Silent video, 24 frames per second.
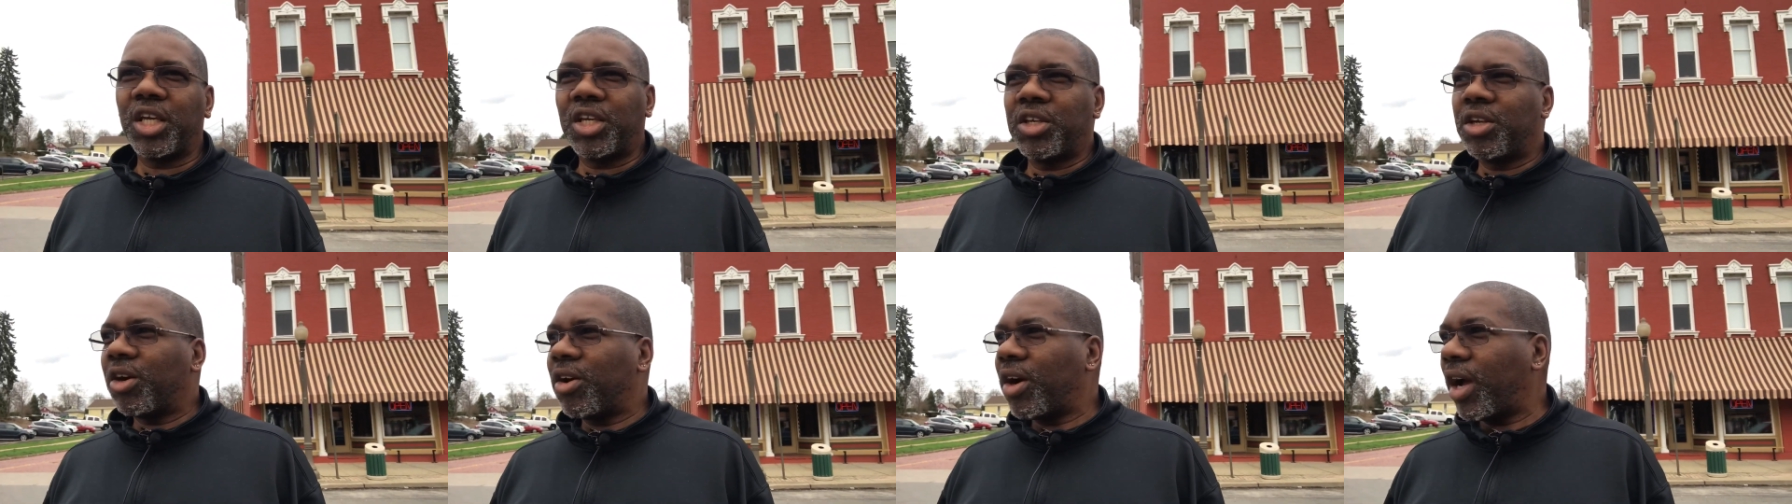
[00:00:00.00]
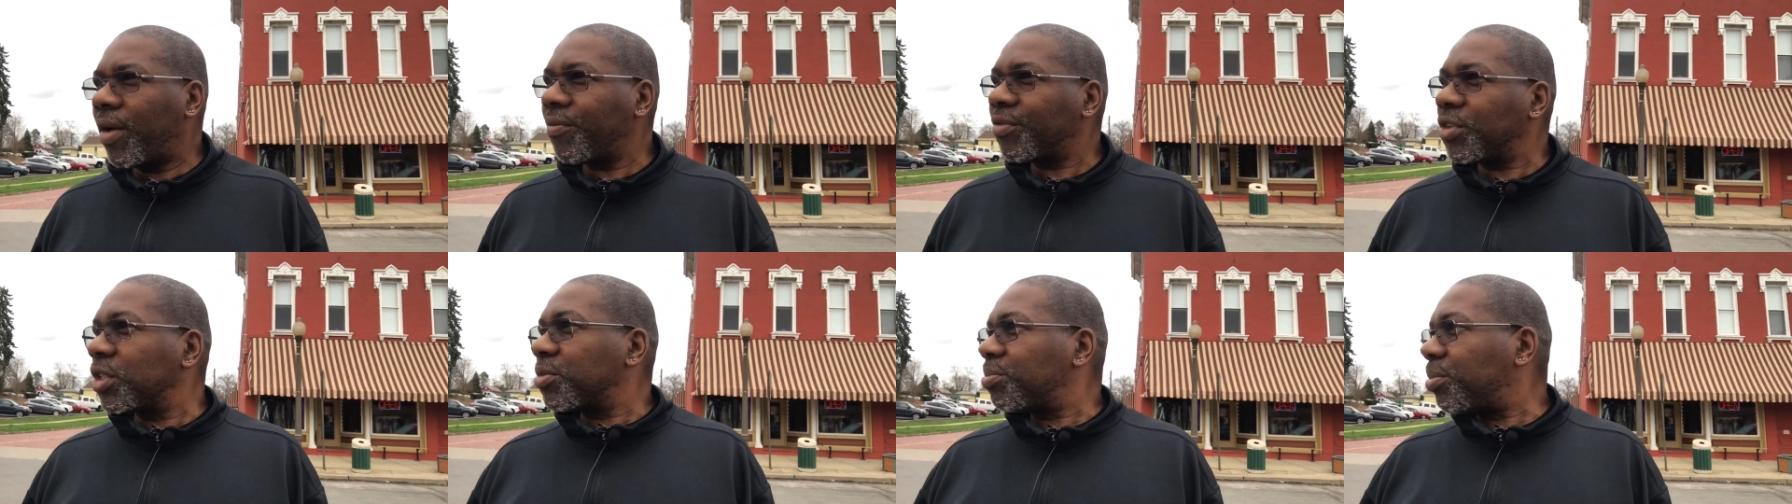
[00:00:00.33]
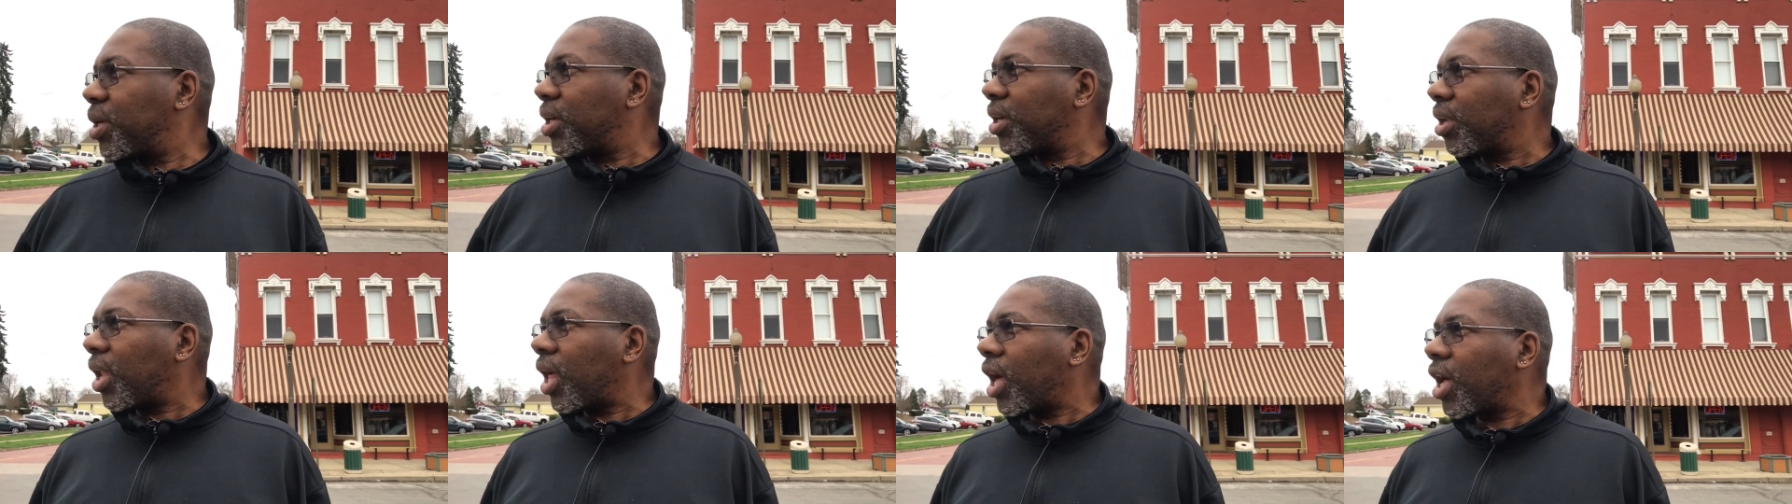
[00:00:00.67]
you don't have to
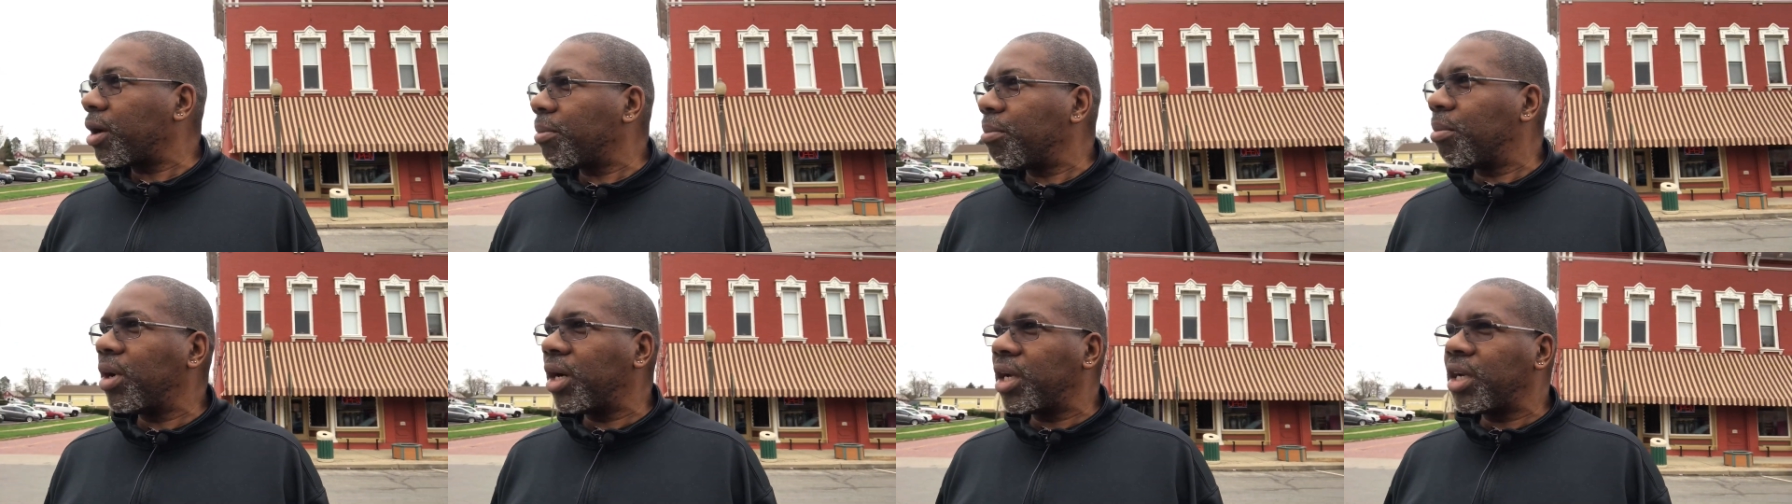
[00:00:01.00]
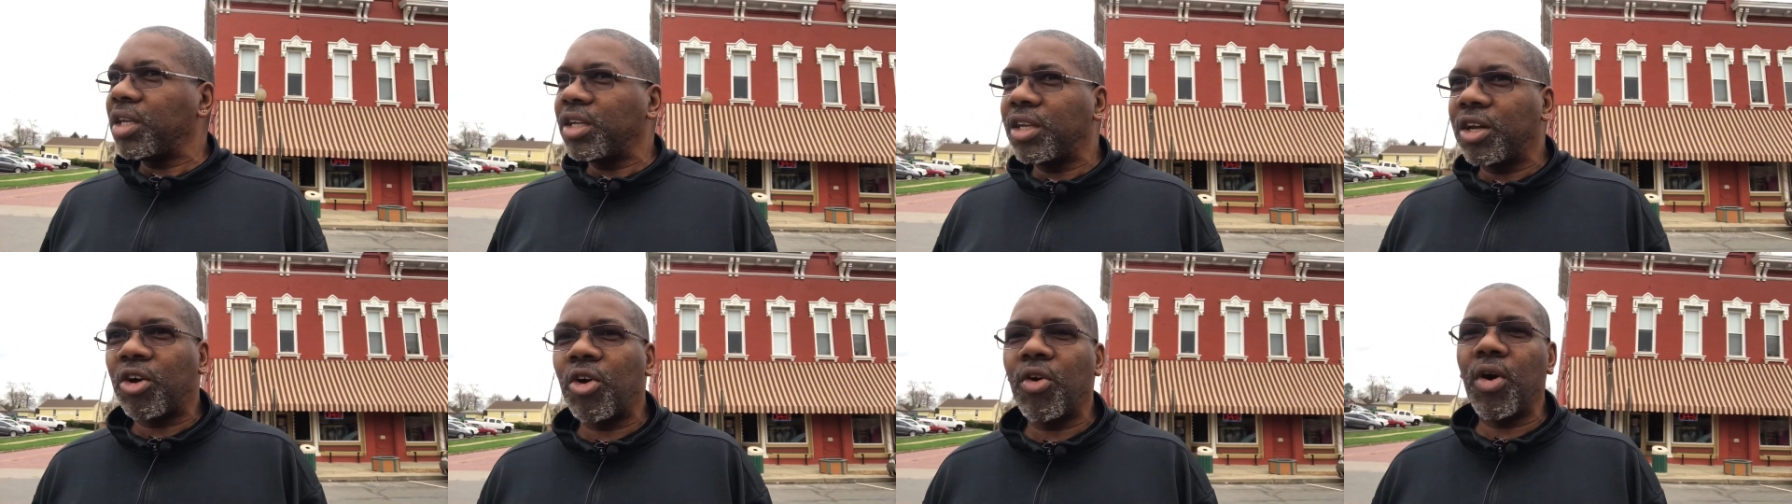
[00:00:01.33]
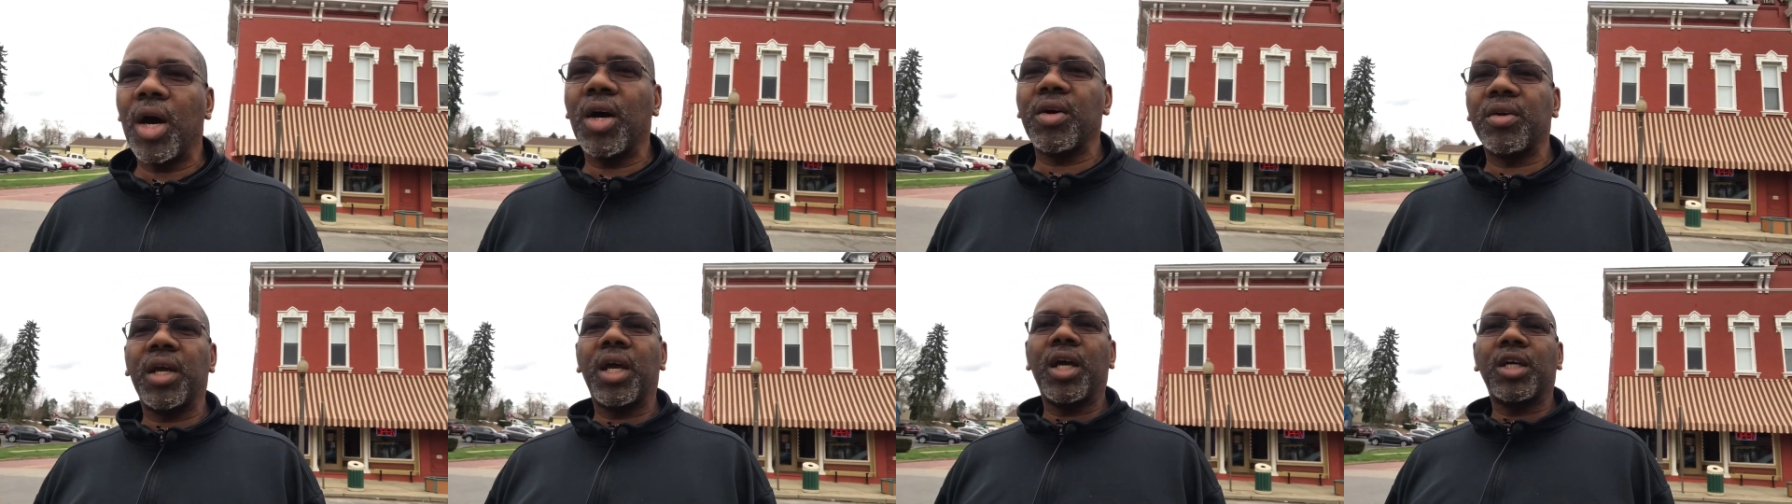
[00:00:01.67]
spend a lot of money to go
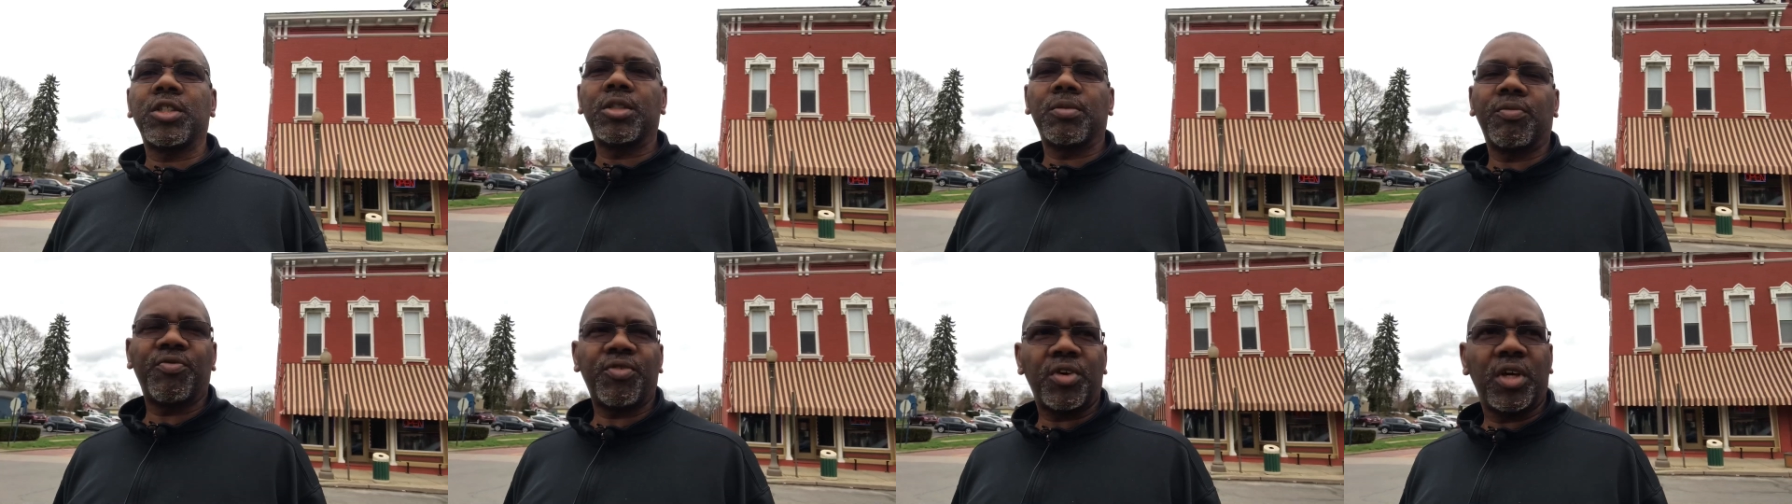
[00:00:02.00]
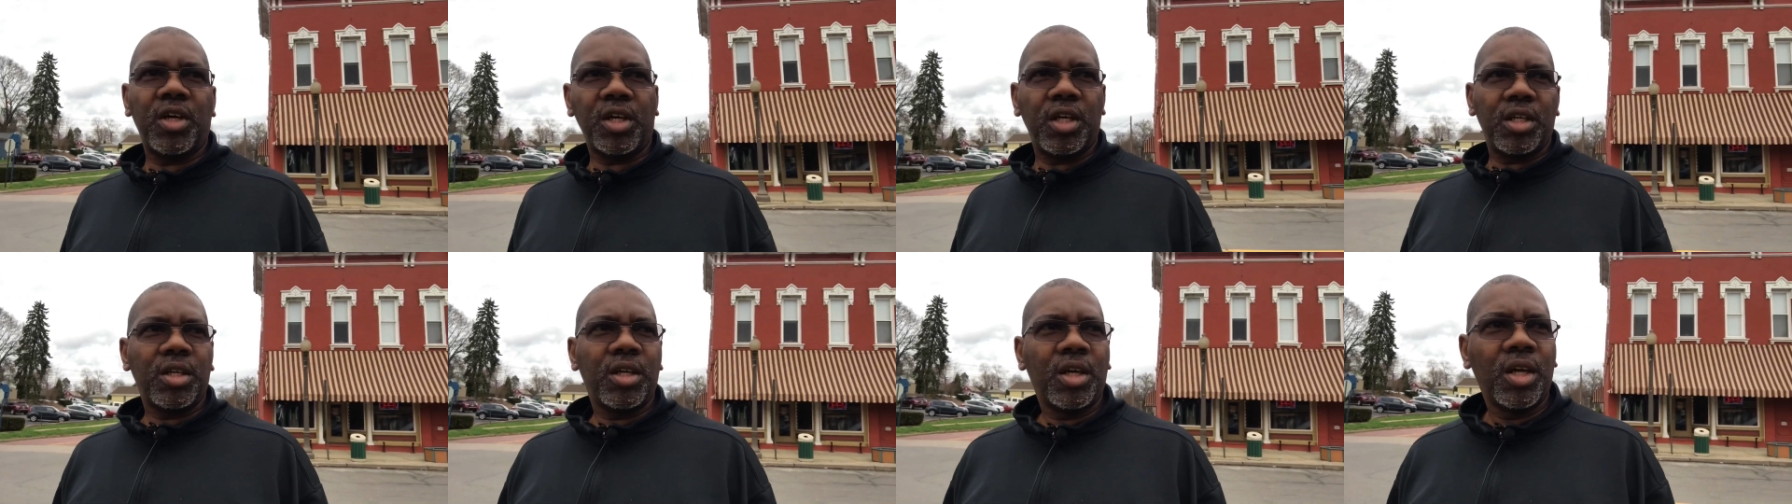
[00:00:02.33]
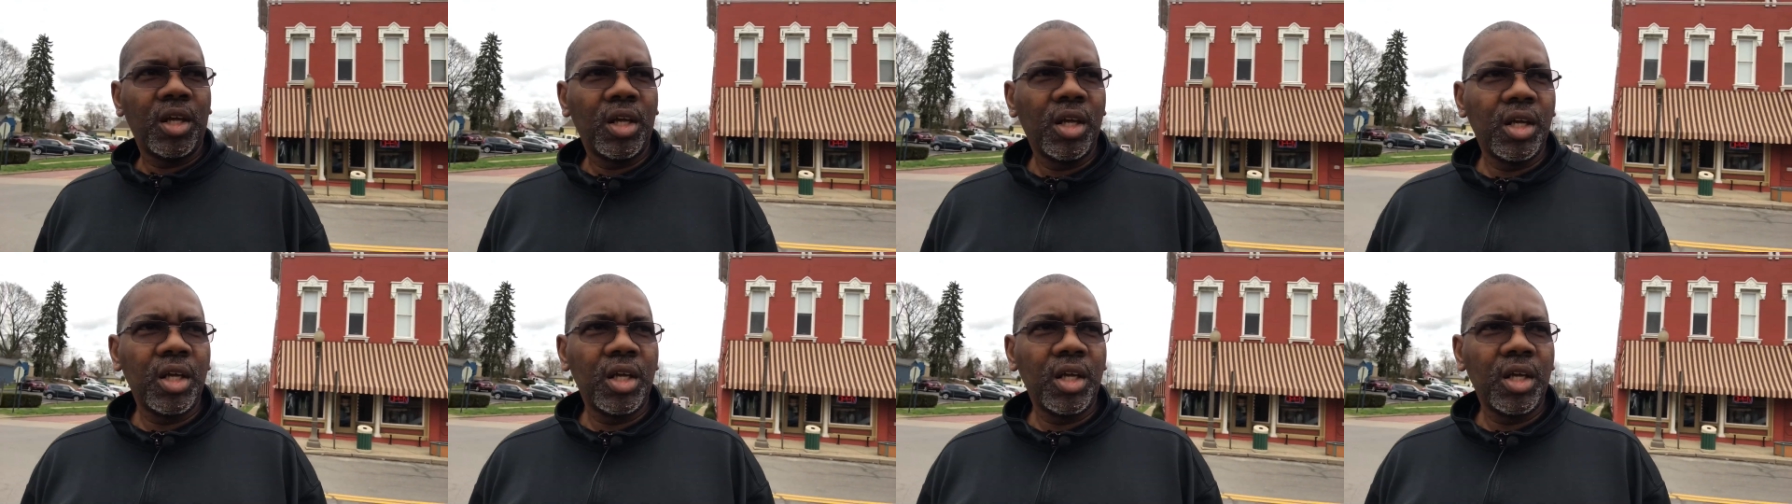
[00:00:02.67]
out and have some fun.